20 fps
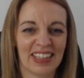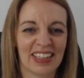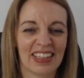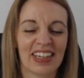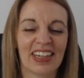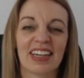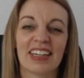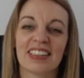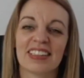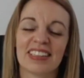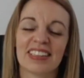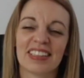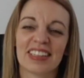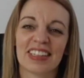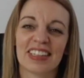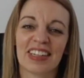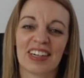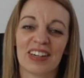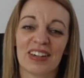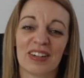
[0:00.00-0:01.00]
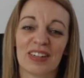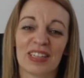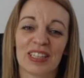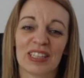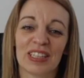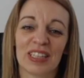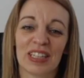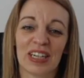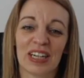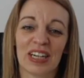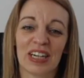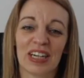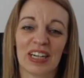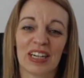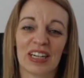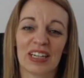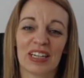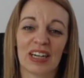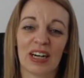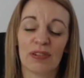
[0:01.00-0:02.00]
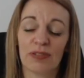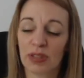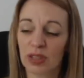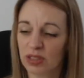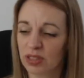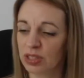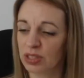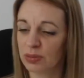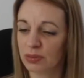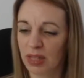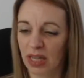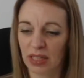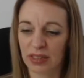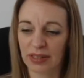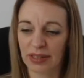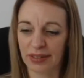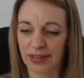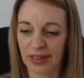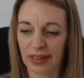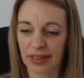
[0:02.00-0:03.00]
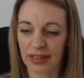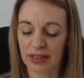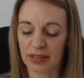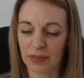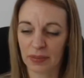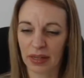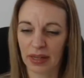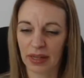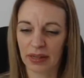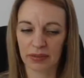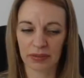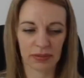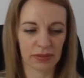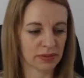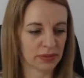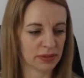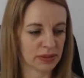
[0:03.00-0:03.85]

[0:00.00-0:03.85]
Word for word: And I've got a Zoom class I think as well